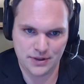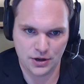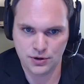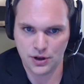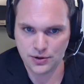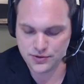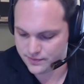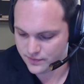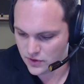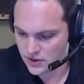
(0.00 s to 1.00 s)
You know, who knows?
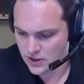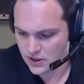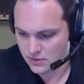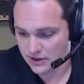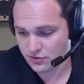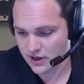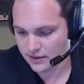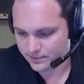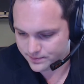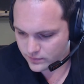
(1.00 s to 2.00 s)
Yeah. That's great.
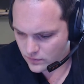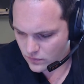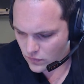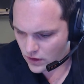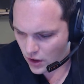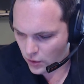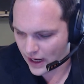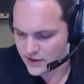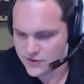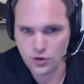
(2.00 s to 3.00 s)

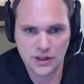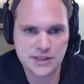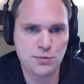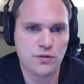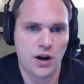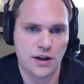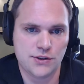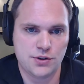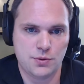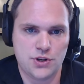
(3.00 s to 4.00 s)
Okay, so let's move on.
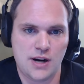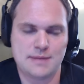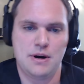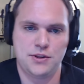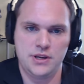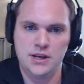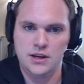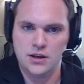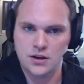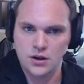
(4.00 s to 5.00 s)
So we talked about the
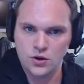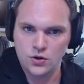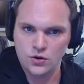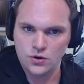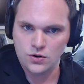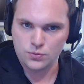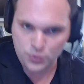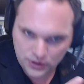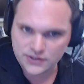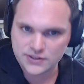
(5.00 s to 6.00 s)

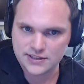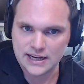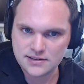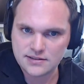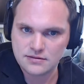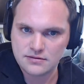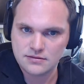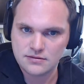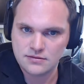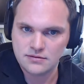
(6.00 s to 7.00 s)
real estate,
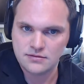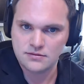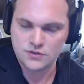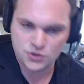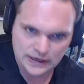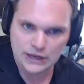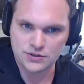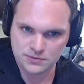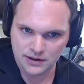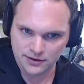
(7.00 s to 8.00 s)
two videos
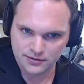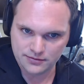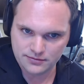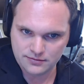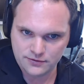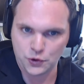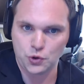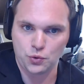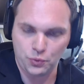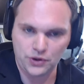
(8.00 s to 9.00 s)
a month for
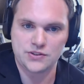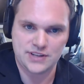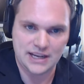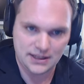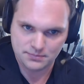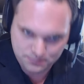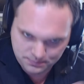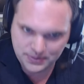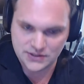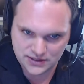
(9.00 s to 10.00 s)
your real estate
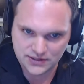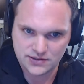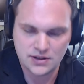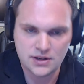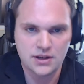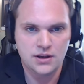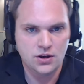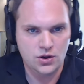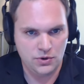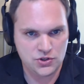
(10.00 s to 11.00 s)
business. Mm-hmm
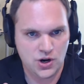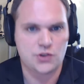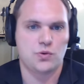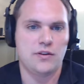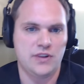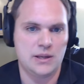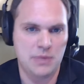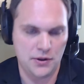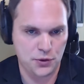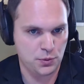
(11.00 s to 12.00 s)
we talked roughly
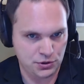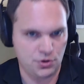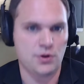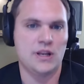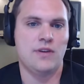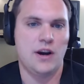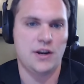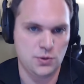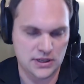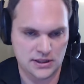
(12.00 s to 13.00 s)
about the recruiting of how
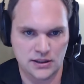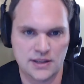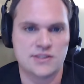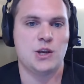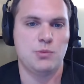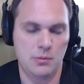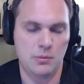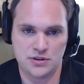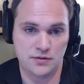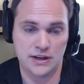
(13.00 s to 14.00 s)
you get the list, how you
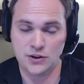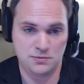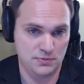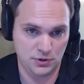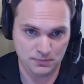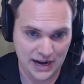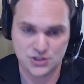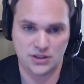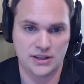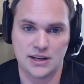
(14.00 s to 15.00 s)
publish the videos. You're
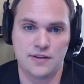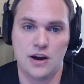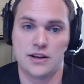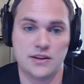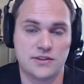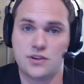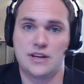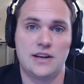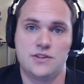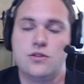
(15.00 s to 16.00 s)
magically getting found. And seriously,
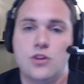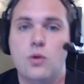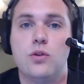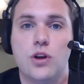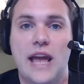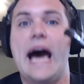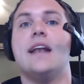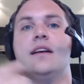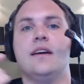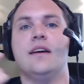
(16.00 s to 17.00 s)
guys, you can go look at
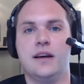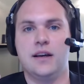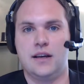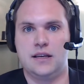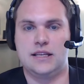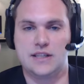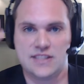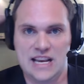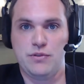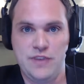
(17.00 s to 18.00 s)
the
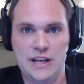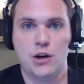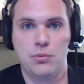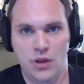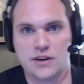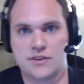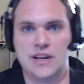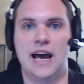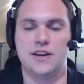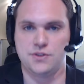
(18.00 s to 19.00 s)
example video blogs he has.